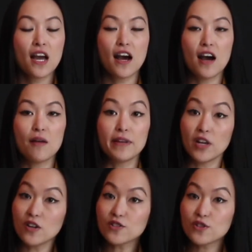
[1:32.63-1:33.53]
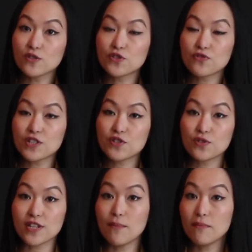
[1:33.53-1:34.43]
And also street
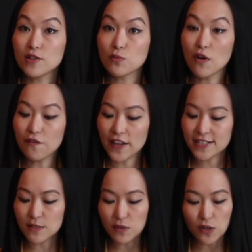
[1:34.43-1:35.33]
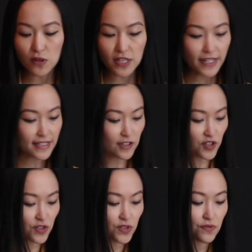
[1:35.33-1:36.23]
shoes are much more flexible. Like these
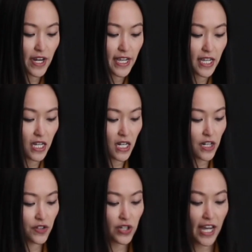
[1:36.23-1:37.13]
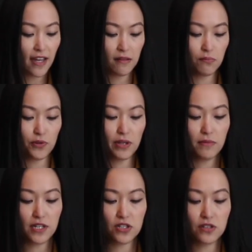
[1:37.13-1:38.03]
shoes right here, you can pretty
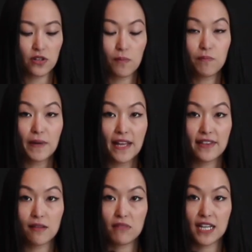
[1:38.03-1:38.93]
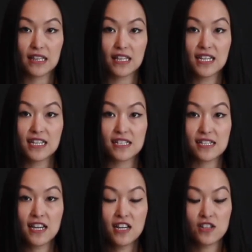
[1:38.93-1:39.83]
much bend them like this,
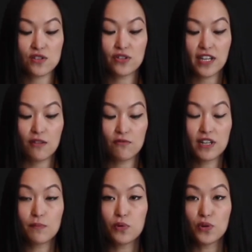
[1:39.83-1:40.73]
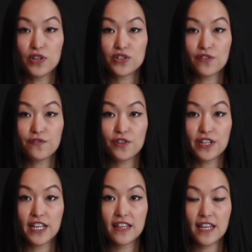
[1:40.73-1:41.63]
so you can really point your foot
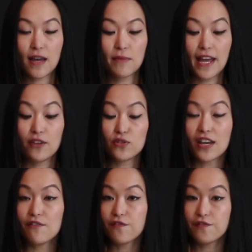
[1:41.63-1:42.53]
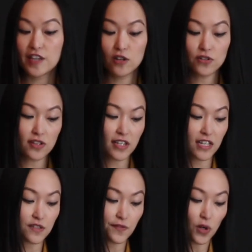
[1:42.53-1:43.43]
in them and you can feel the
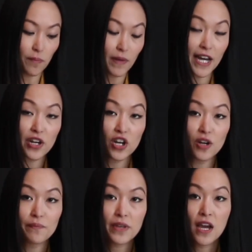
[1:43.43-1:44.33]
dance floor better